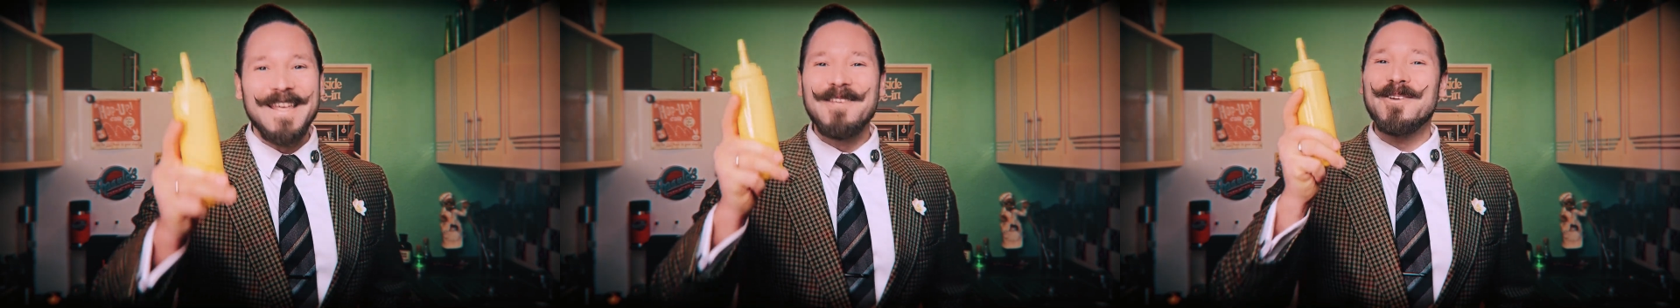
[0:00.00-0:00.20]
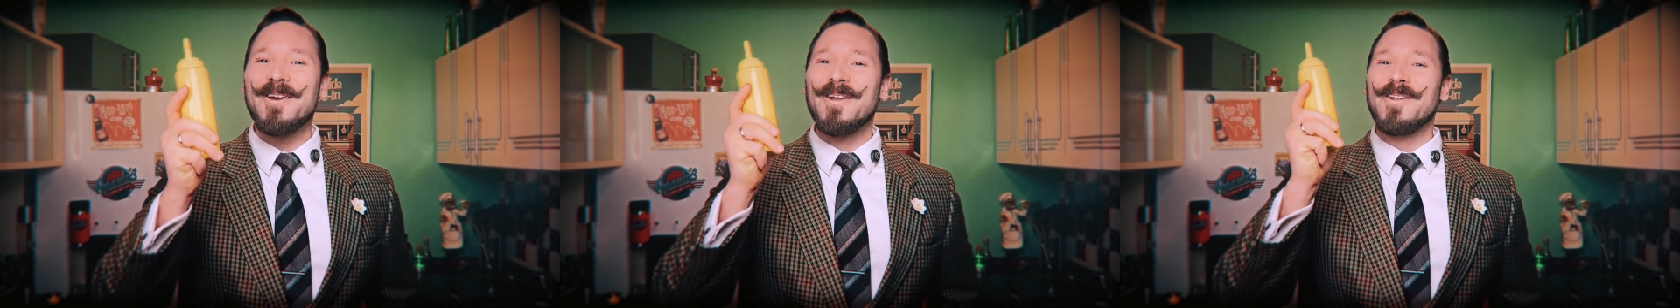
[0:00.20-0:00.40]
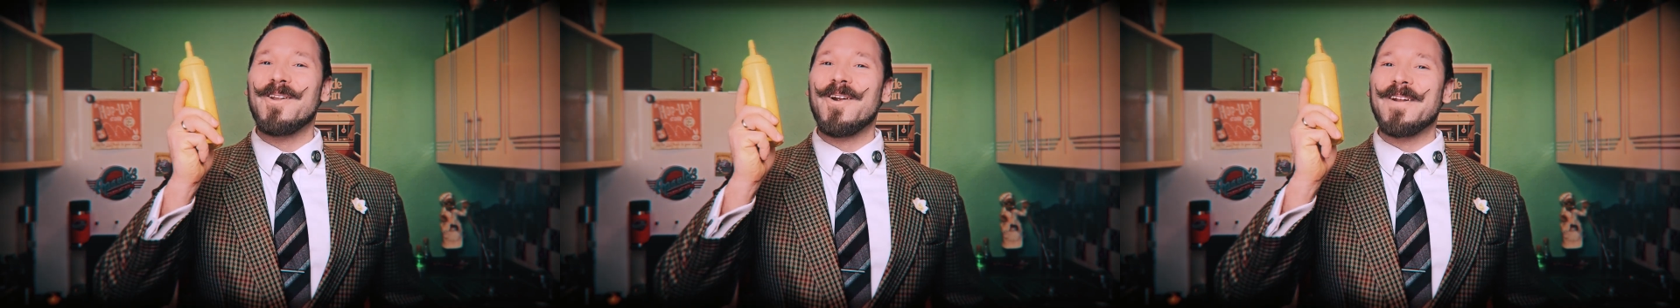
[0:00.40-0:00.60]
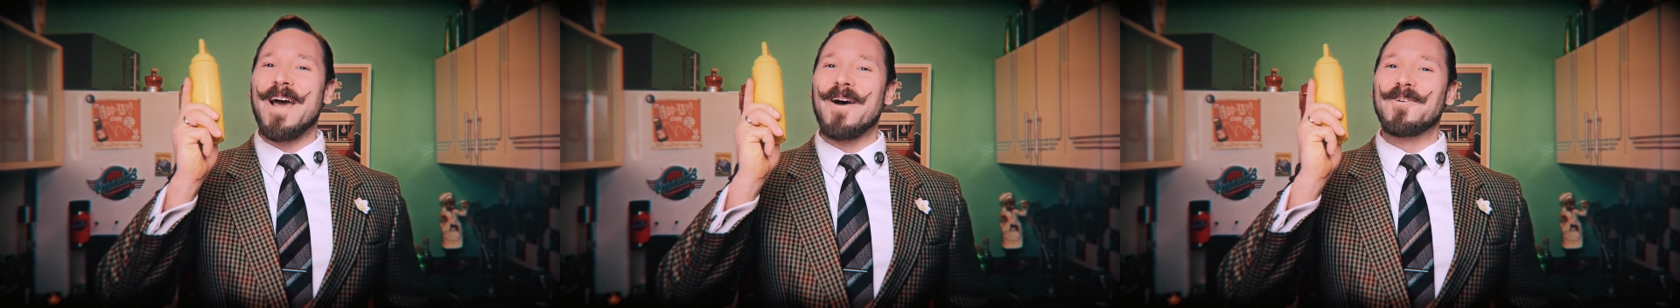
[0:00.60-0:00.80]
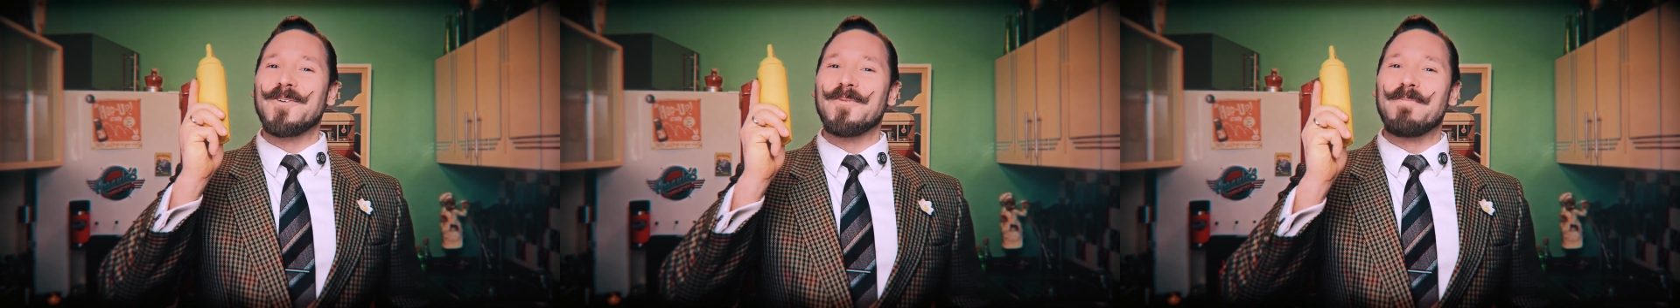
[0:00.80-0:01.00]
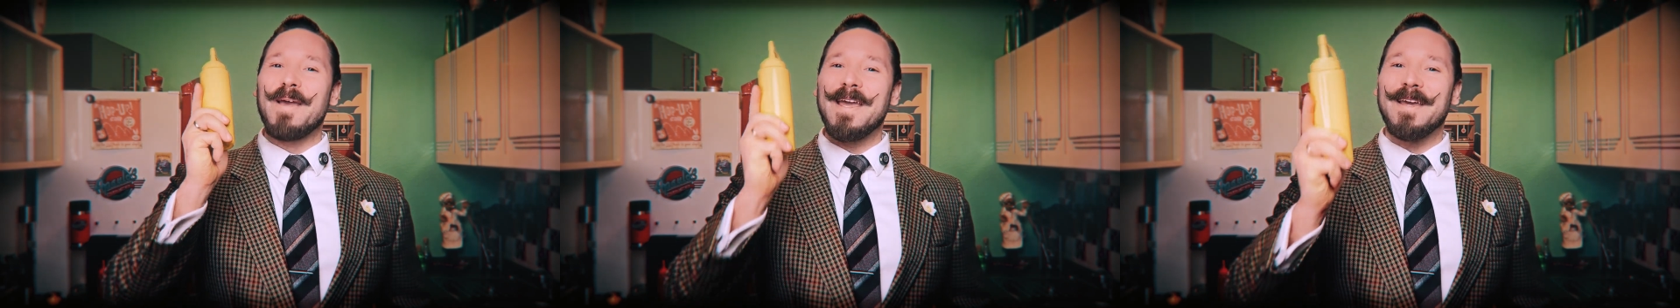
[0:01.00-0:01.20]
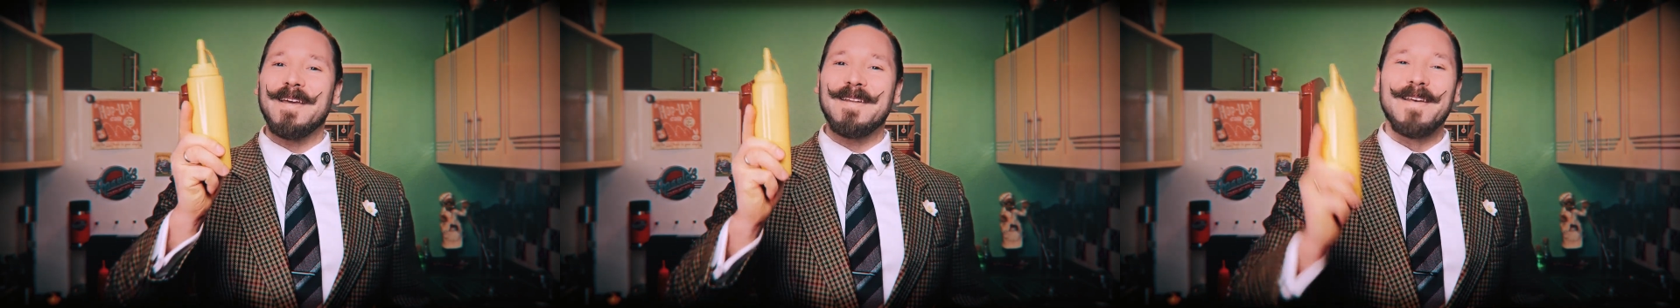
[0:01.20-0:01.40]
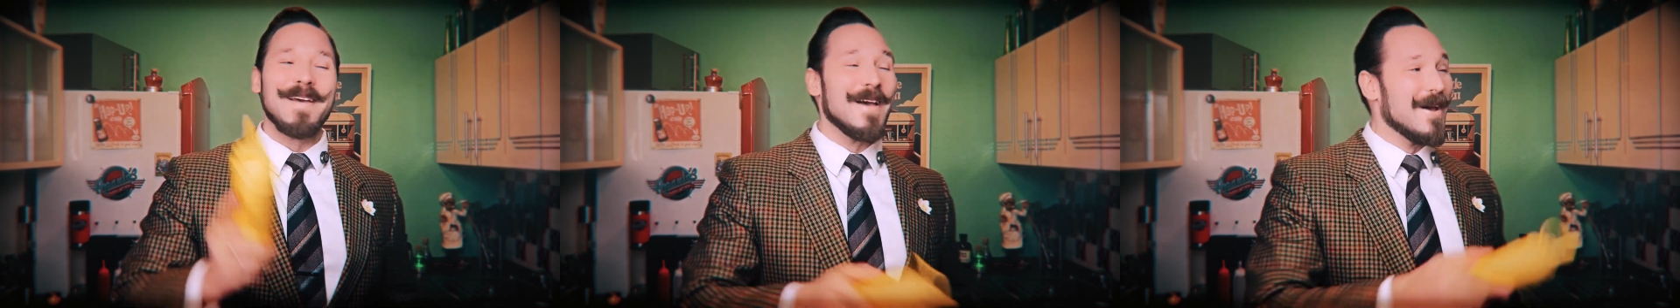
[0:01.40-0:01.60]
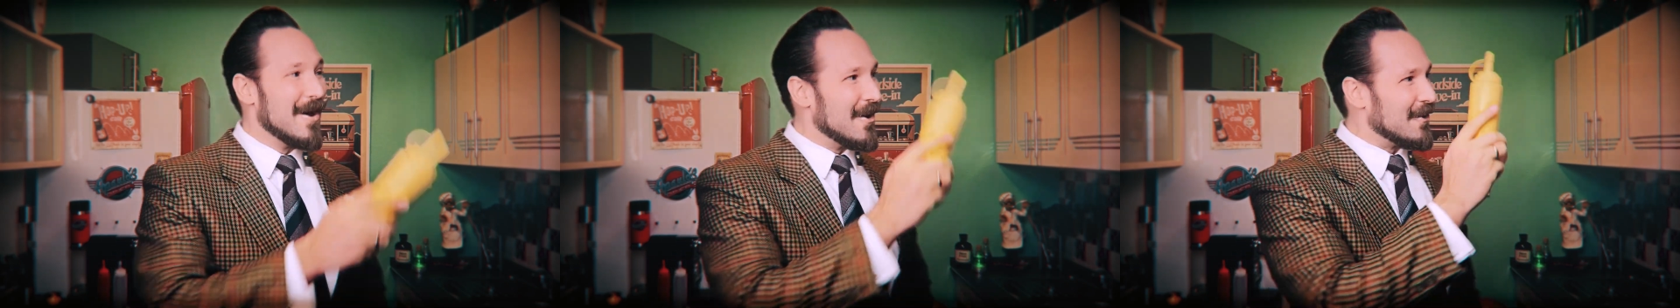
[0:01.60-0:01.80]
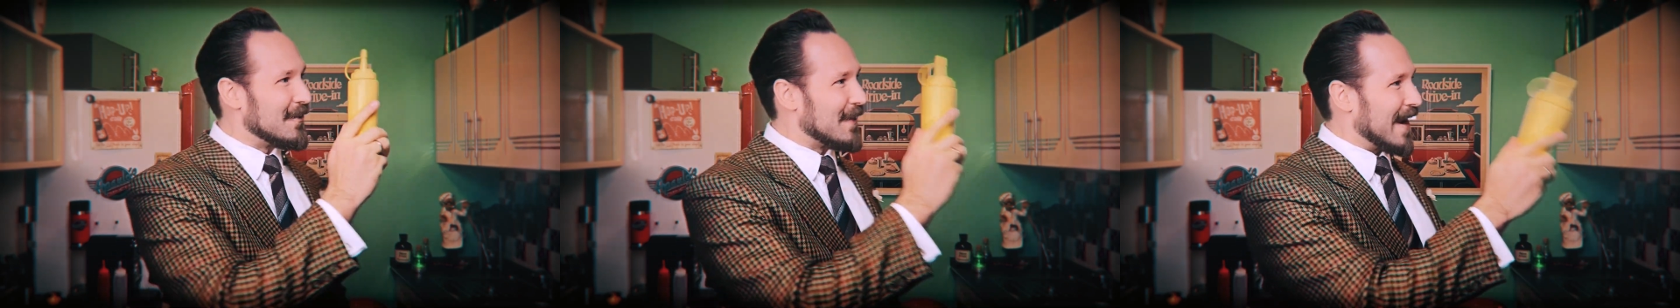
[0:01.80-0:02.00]
You can learn how to make it
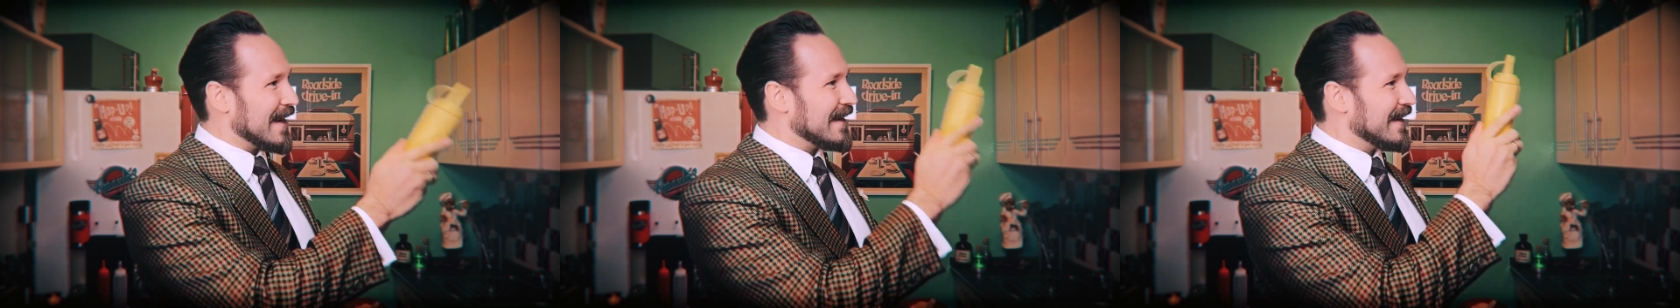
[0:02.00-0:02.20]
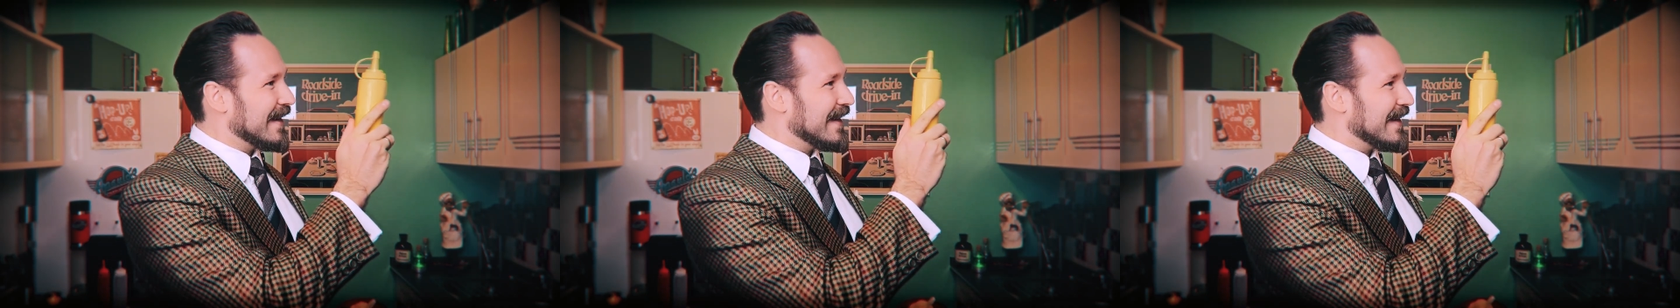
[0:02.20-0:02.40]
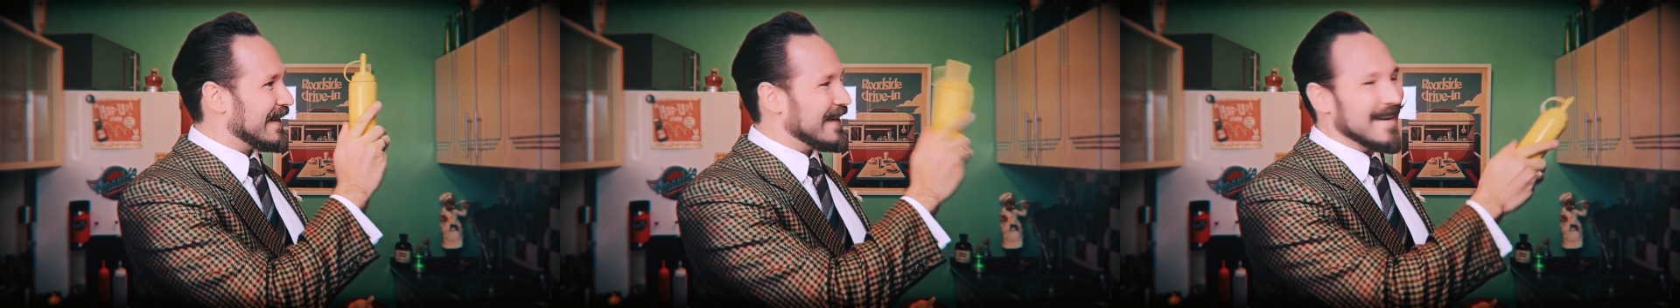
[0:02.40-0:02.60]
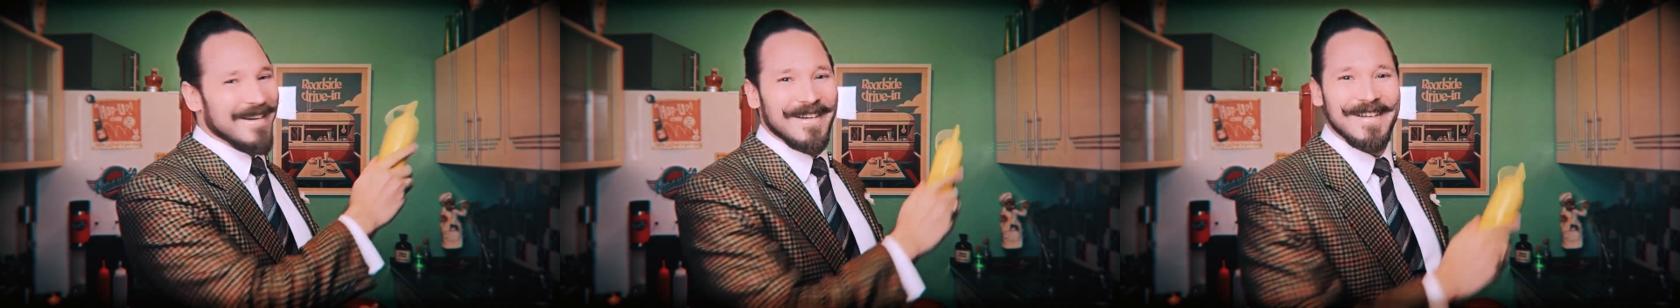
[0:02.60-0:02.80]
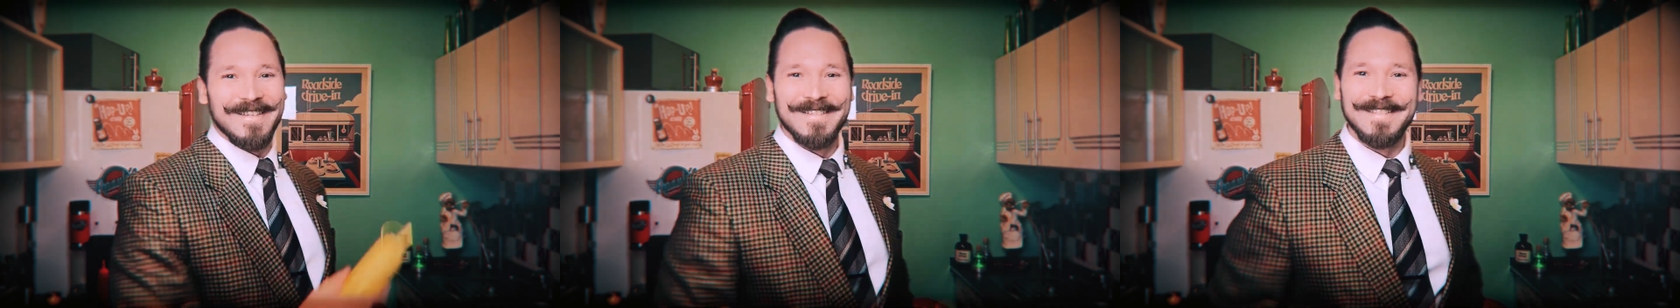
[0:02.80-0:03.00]
right here.